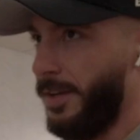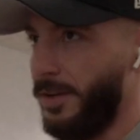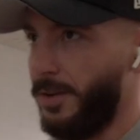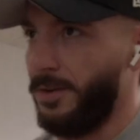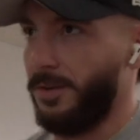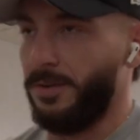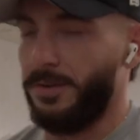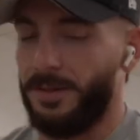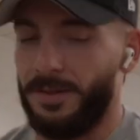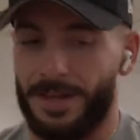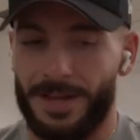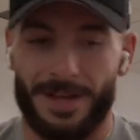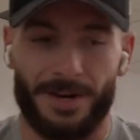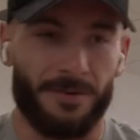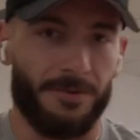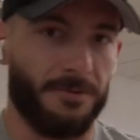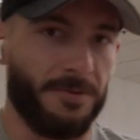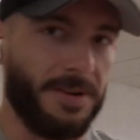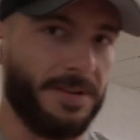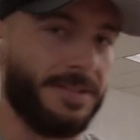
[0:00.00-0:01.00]
you know,
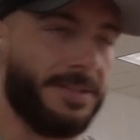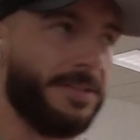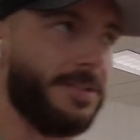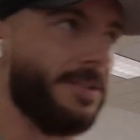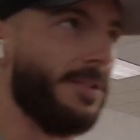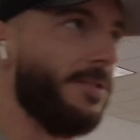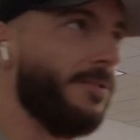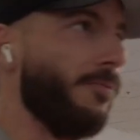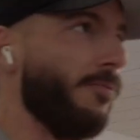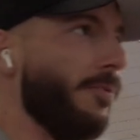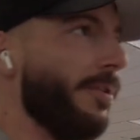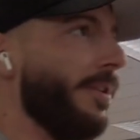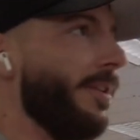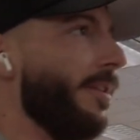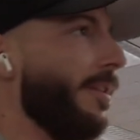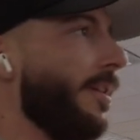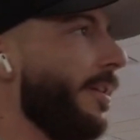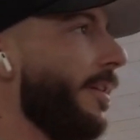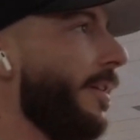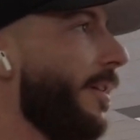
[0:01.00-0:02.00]
lotto raises on the
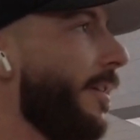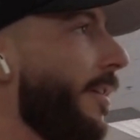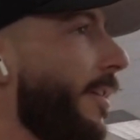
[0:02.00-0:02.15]
rear.